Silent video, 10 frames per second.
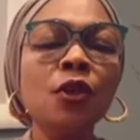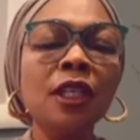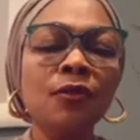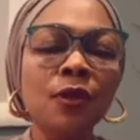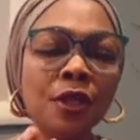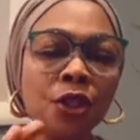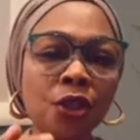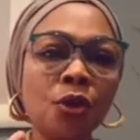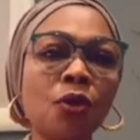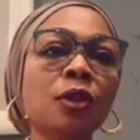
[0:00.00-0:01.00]
is very
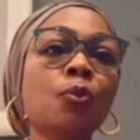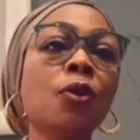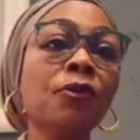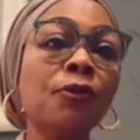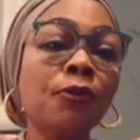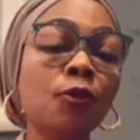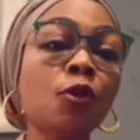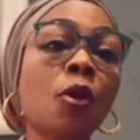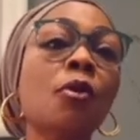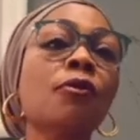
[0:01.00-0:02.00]
short but
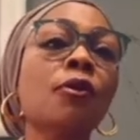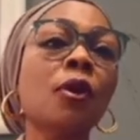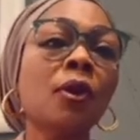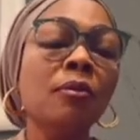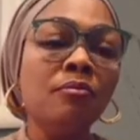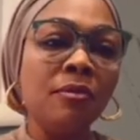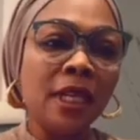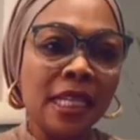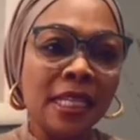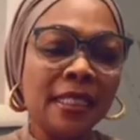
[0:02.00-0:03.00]
full of
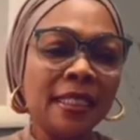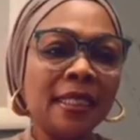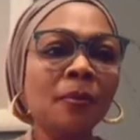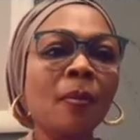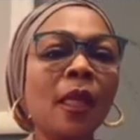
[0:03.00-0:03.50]
meanings.